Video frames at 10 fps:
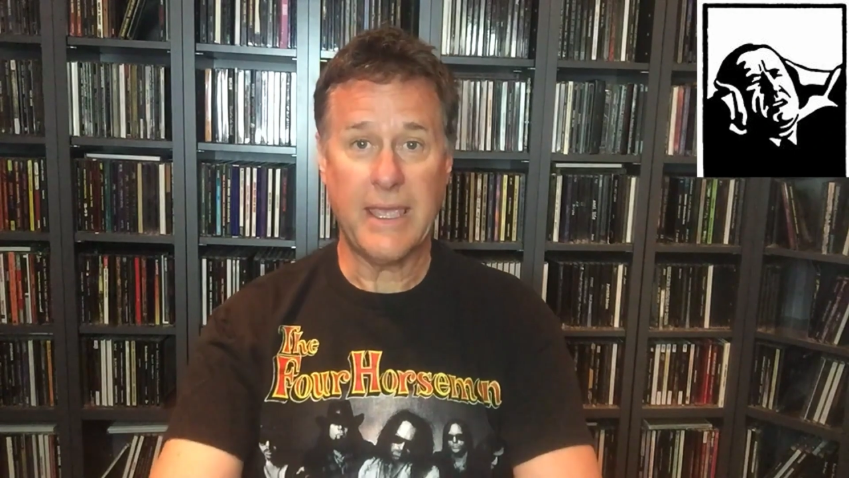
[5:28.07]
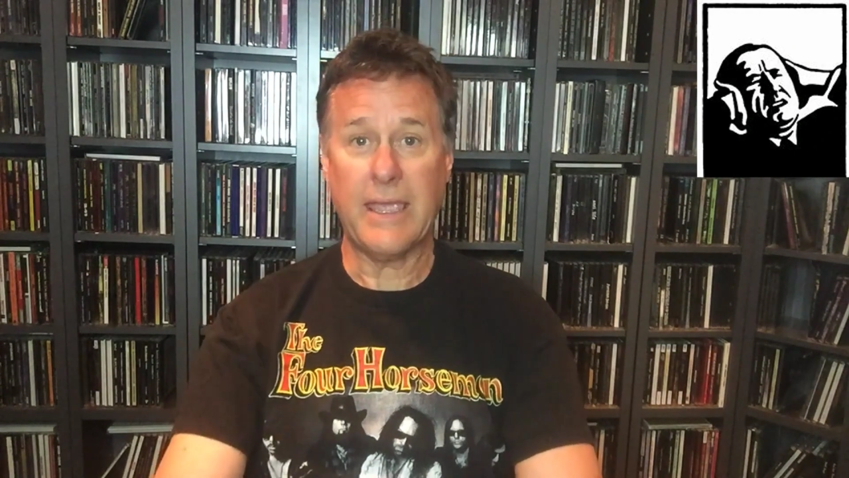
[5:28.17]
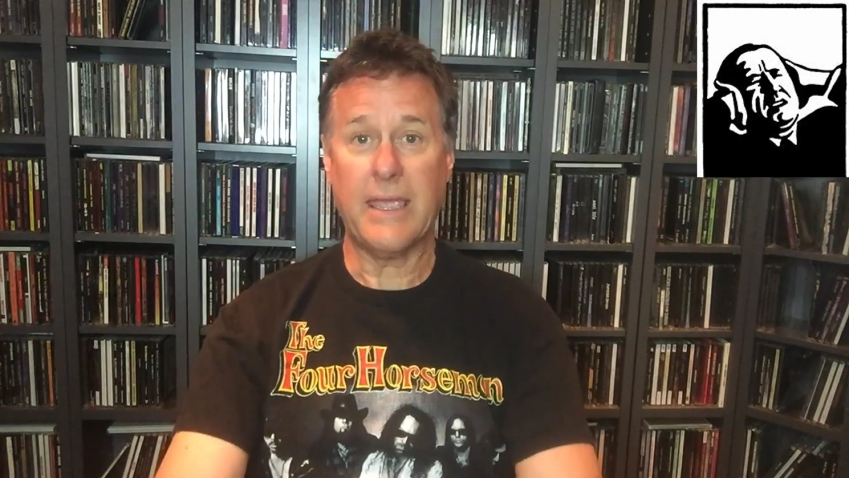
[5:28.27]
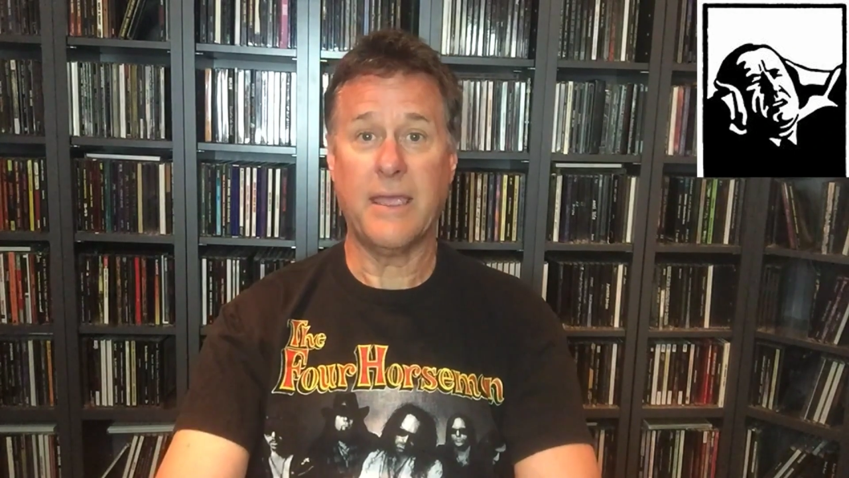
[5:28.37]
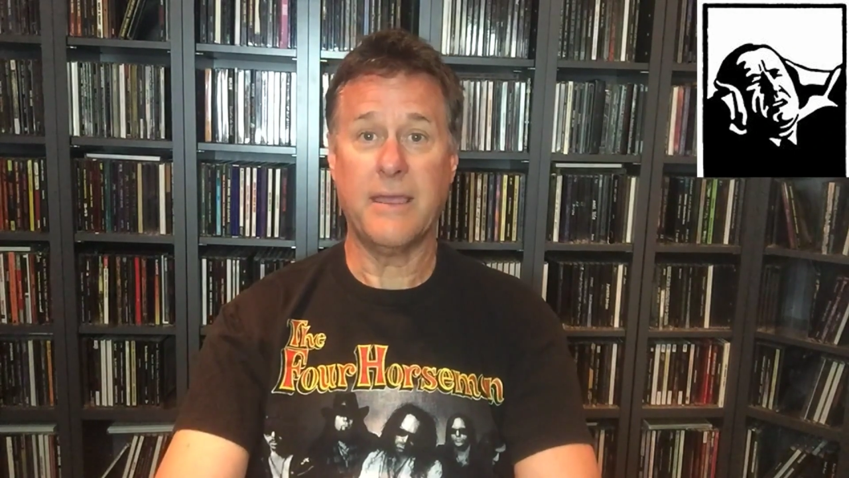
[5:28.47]

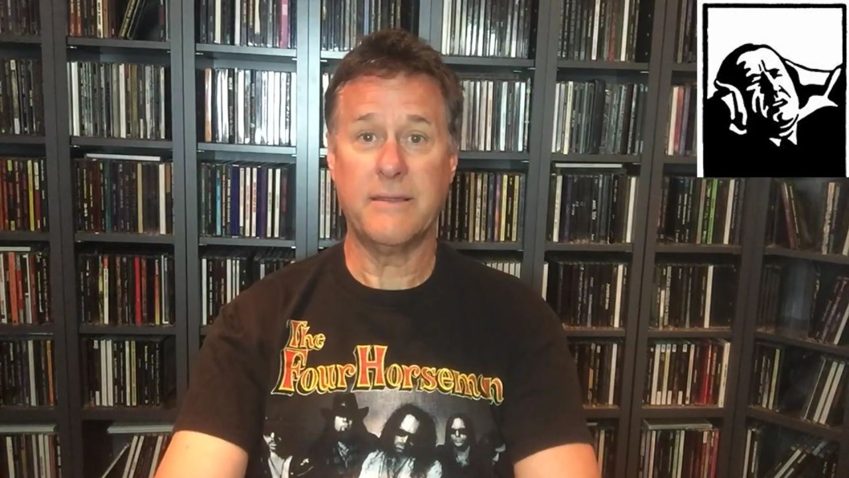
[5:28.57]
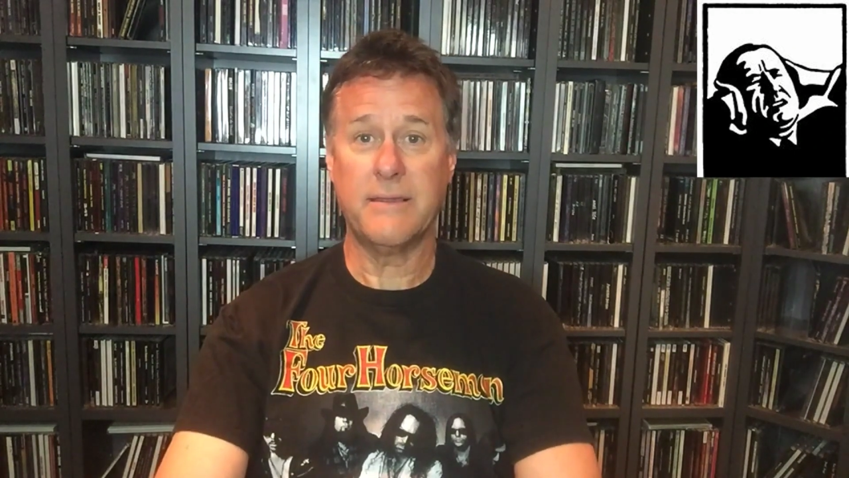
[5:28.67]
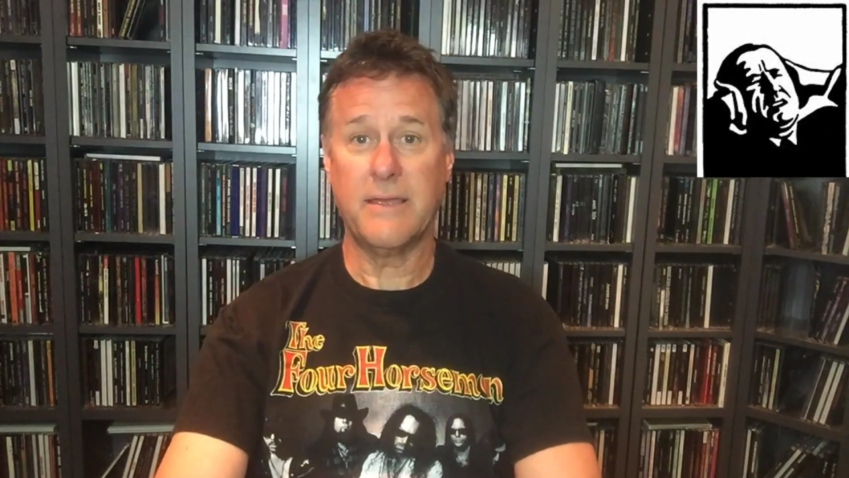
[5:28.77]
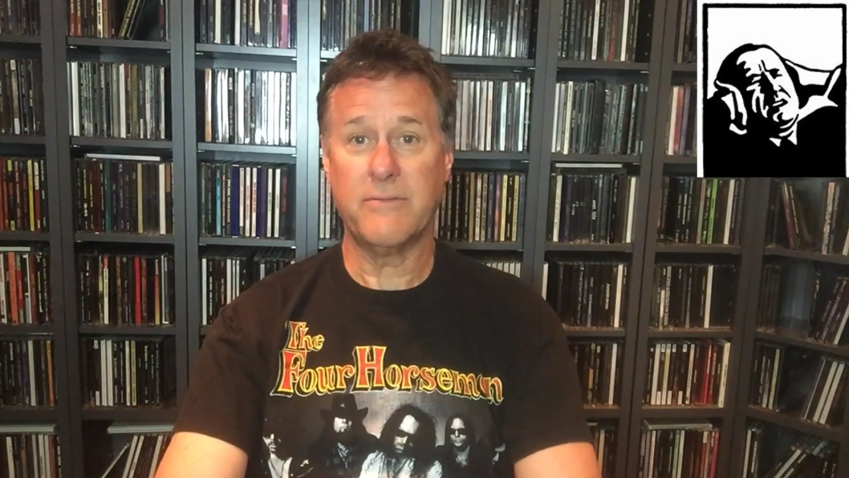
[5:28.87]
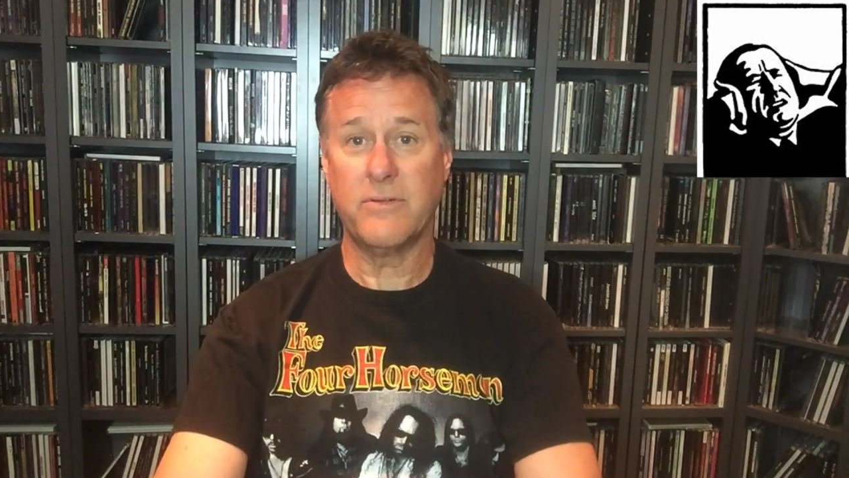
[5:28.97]

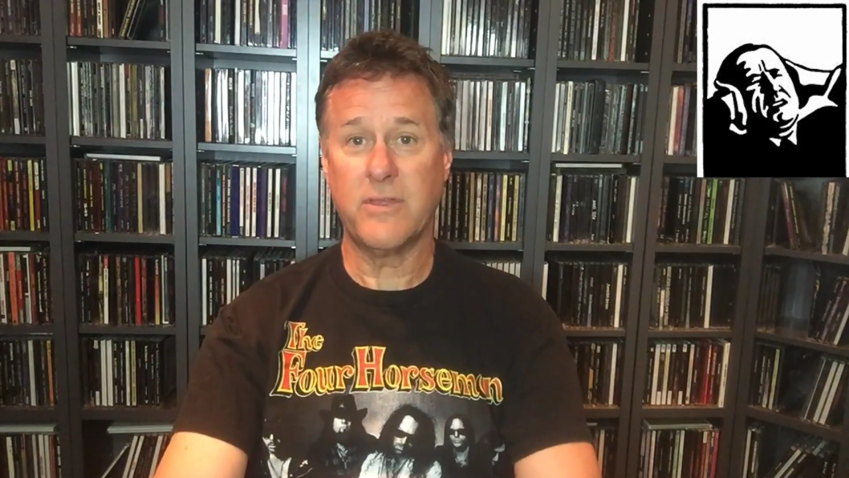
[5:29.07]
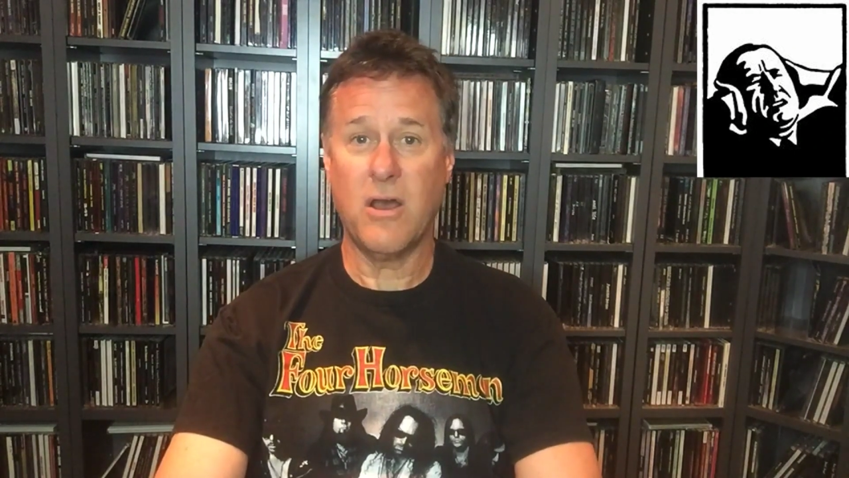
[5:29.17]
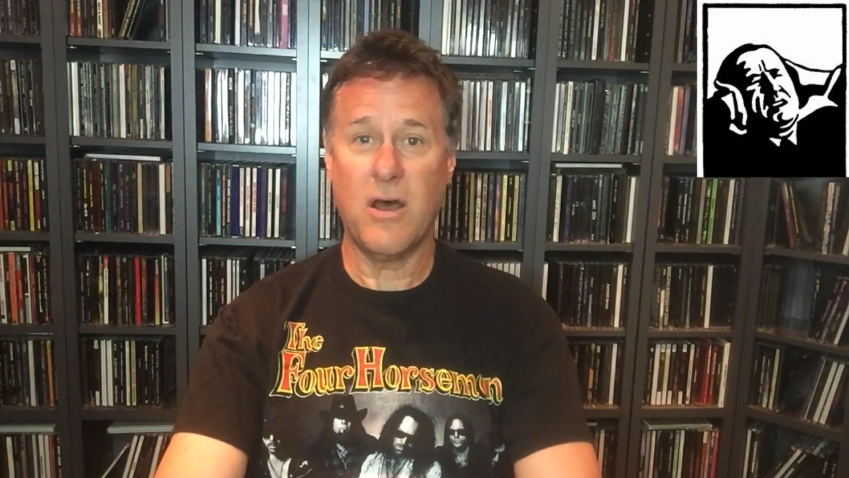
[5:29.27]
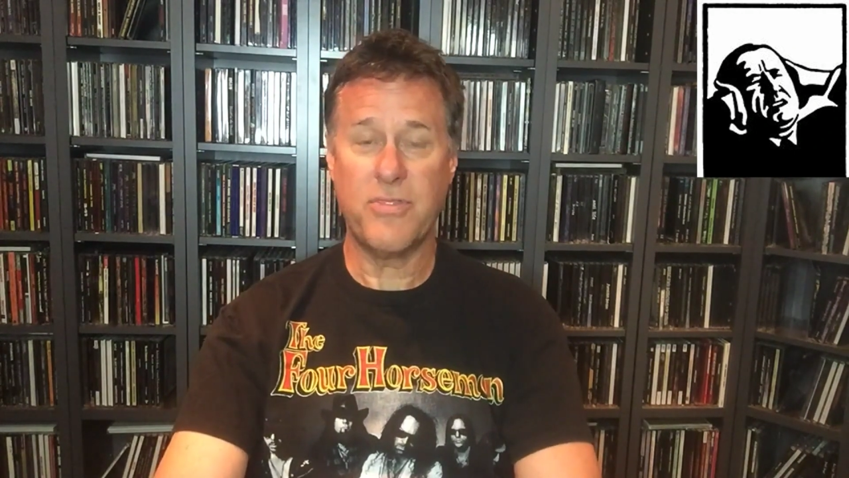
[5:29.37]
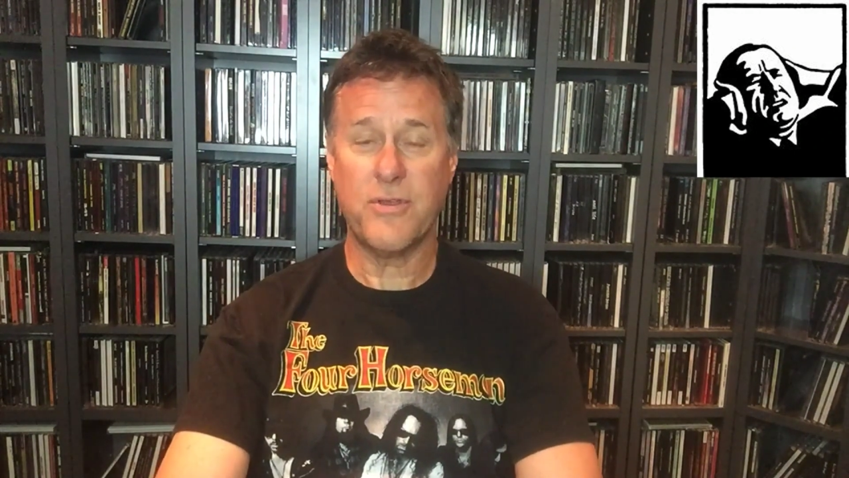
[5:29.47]
and uh, the
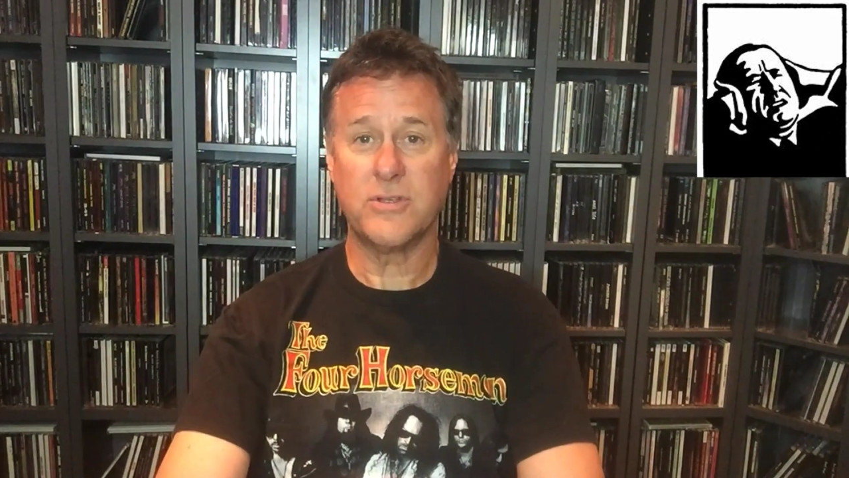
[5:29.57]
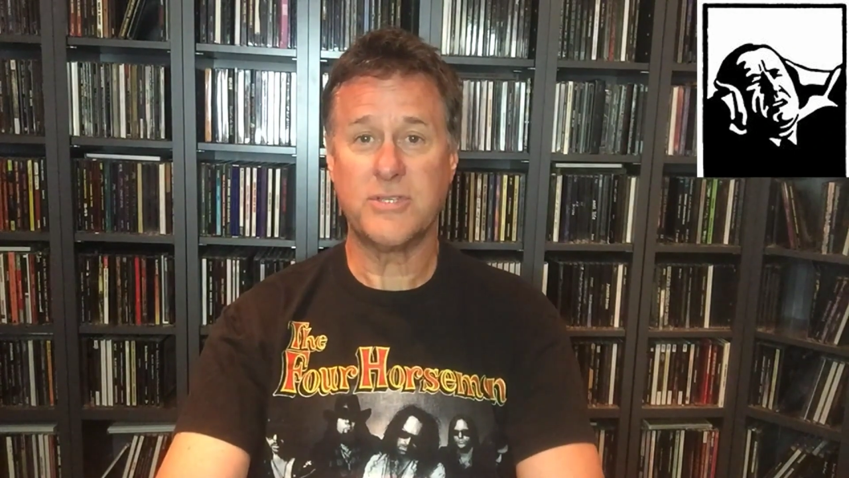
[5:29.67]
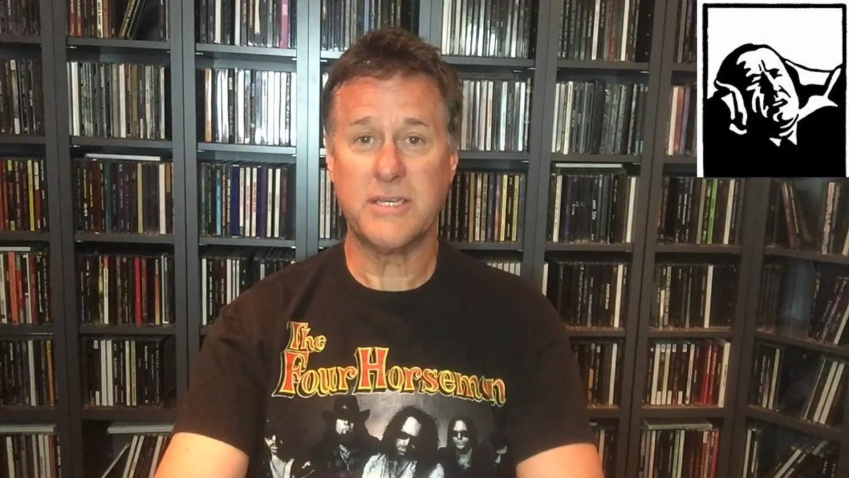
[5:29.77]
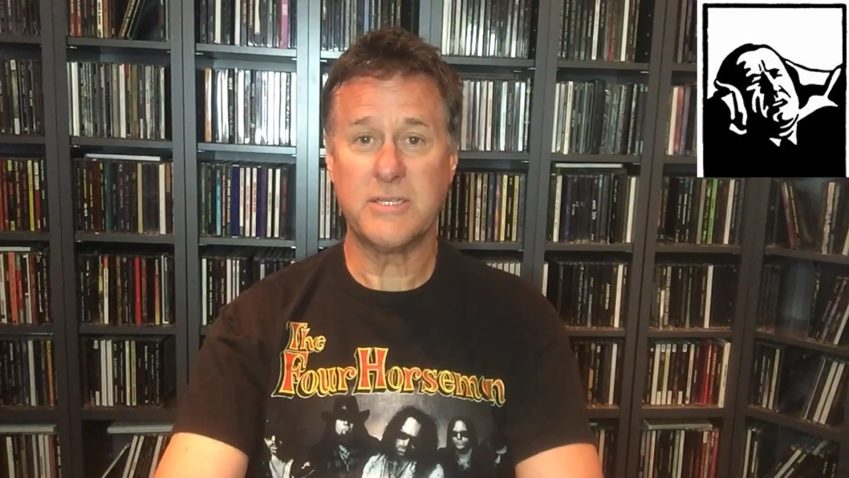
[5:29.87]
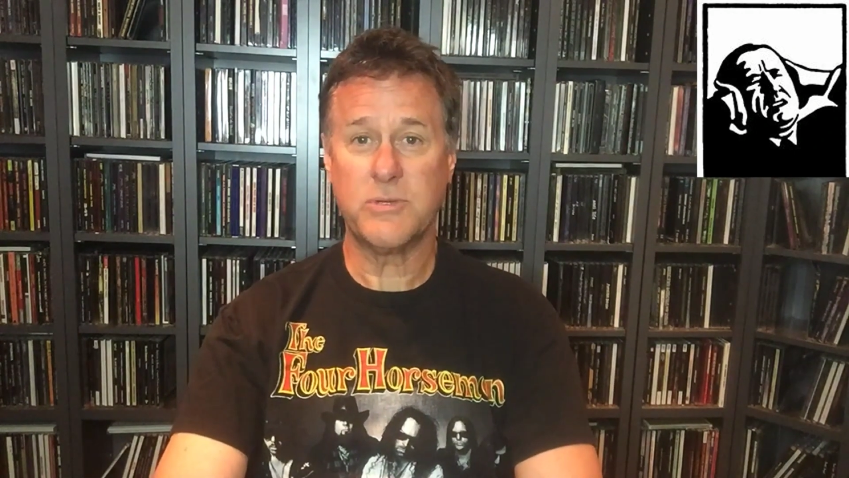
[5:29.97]
odd
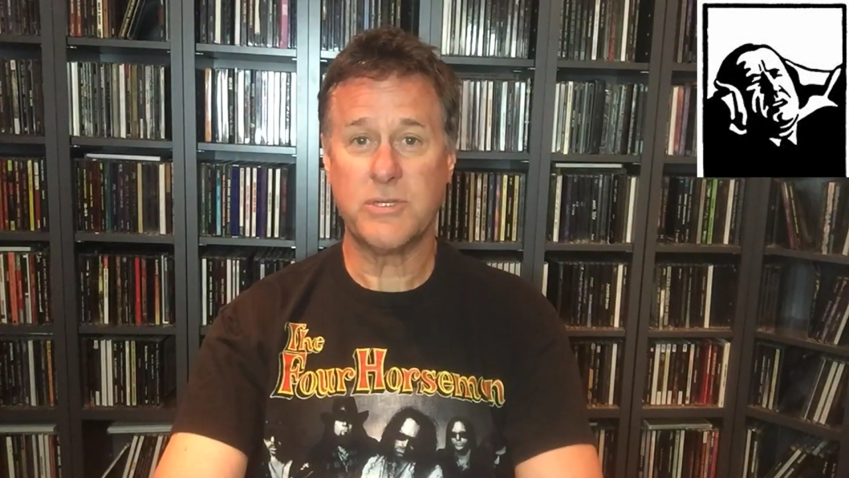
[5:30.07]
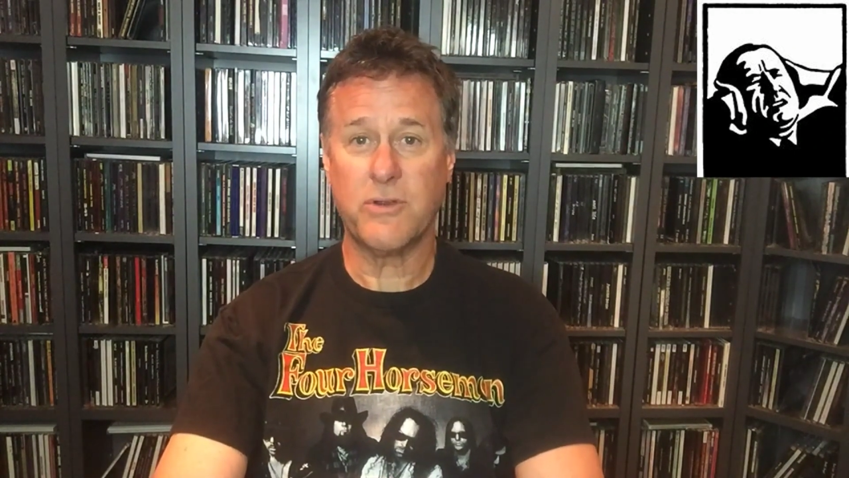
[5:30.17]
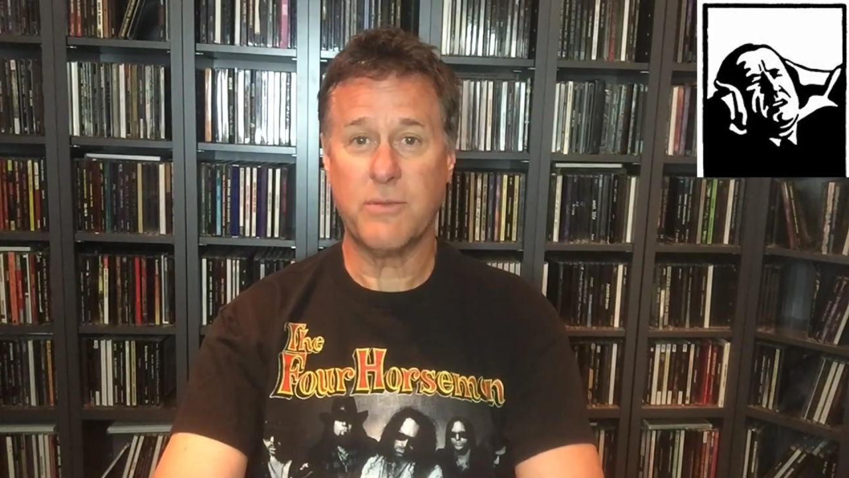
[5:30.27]
Thursdays we do